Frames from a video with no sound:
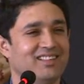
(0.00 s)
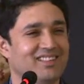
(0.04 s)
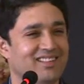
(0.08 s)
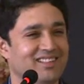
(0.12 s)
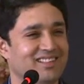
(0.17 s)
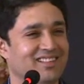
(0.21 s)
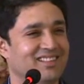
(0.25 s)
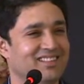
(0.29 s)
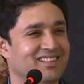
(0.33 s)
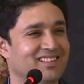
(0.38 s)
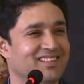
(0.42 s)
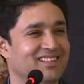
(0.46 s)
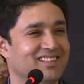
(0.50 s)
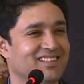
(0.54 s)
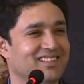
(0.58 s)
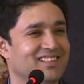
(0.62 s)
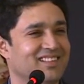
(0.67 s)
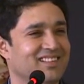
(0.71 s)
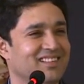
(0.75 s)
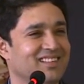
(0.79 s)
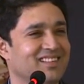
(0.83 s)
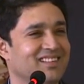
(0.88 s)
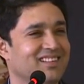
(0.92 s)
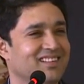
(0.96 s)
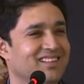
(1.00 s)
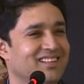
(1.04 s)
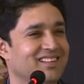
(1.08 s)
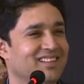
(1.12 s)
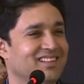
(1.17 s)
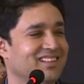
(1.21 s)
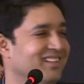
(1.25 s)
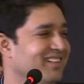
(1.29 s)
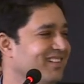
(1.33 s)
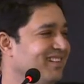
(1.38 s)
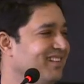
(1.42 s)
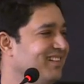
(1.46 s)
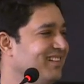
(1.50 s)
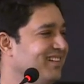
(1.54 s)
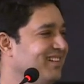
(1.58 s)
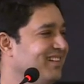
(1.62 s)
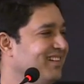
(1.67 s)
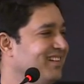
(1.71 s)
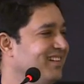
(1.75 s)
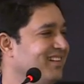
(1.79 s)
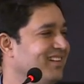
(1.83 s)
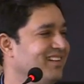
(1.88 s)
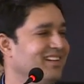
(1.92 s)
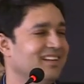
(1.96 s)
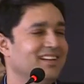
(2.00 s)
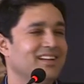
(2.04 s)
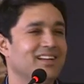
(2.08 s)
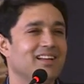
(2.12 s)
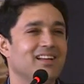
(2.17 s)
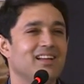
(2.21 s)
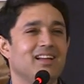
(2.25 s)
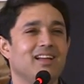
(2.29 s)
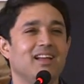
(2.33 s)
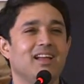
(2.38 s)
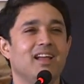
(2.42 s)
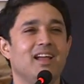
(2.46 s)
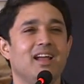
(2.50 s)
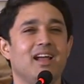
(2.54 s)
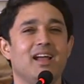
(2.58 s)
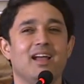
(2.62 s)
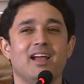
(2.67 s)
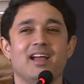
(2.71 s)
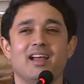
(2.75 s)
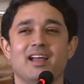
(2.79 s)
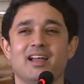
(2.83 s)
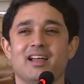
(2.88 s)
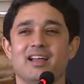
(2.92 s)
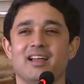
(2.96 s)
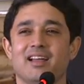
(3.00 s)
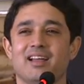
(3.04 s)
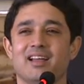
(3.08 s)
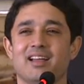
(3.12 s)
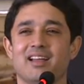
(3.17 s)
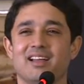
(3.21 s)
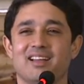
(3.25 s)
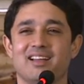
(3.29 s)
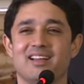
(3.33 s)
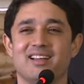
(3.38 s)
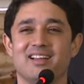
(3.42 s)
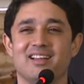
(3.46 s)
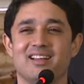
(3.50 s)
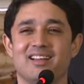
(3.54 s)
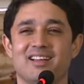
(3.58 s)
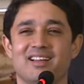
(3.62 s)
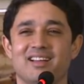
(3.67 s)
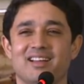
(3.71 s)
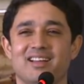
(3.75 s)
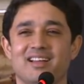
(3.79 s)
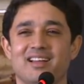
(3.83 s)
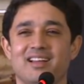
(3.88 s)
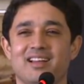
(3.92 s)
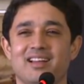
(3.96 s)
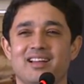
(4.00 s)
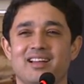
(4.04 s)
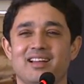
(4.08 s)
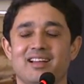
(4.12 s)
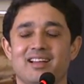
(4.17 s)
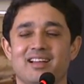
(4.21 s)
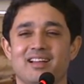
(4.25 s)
[no speech]